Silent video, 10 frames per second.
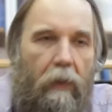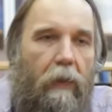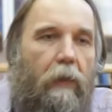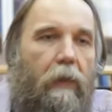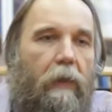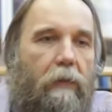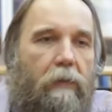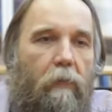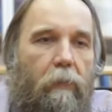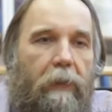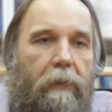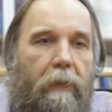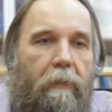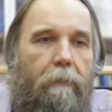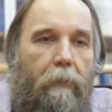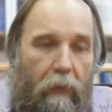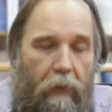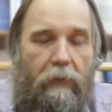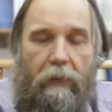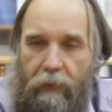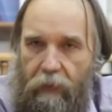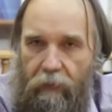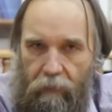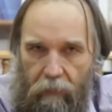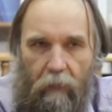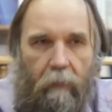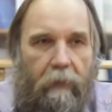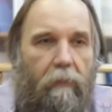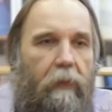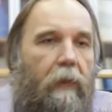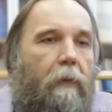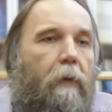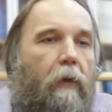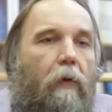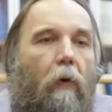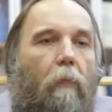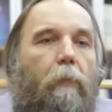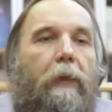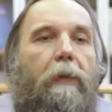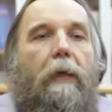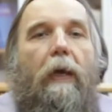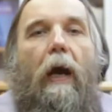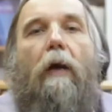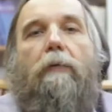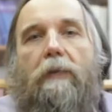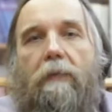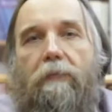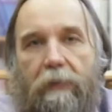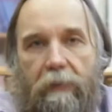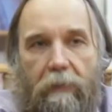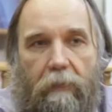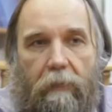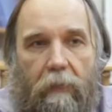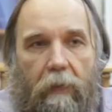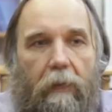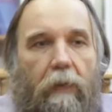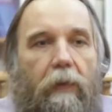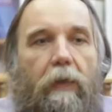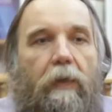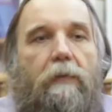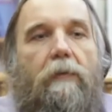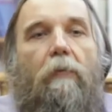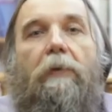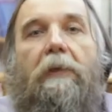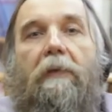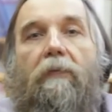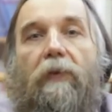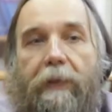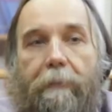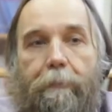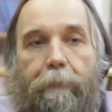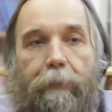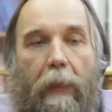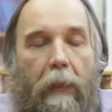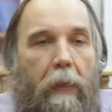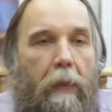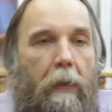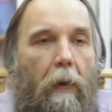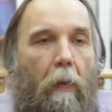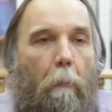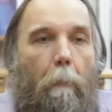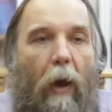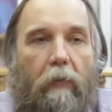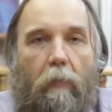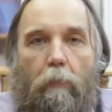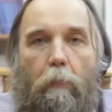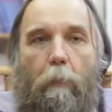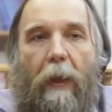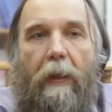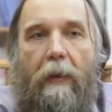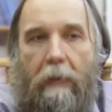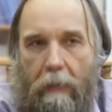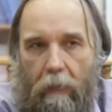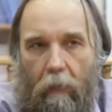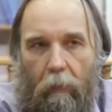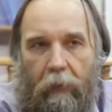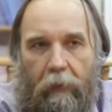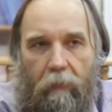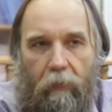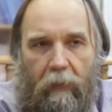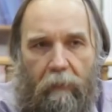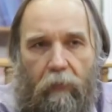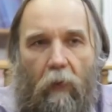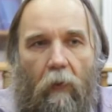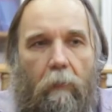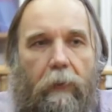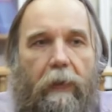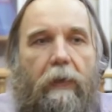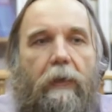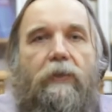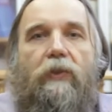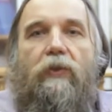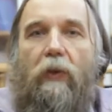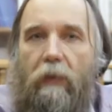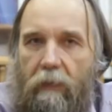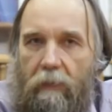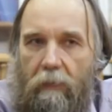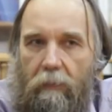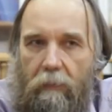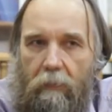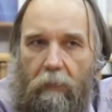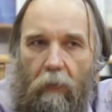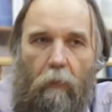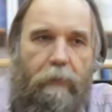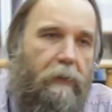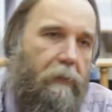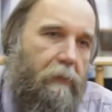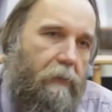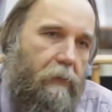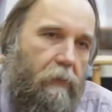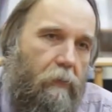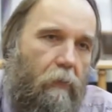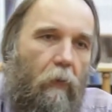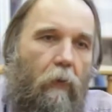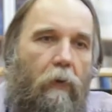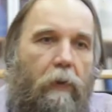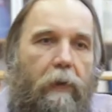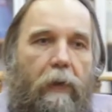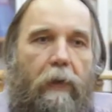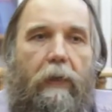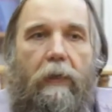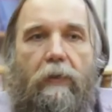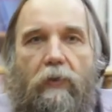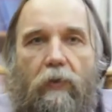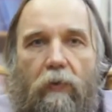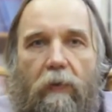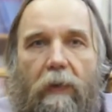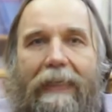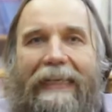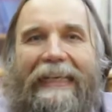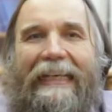He is completely, he is considered normatively completely autosufficient. He is completely free. But being completely free from the external obstacles or external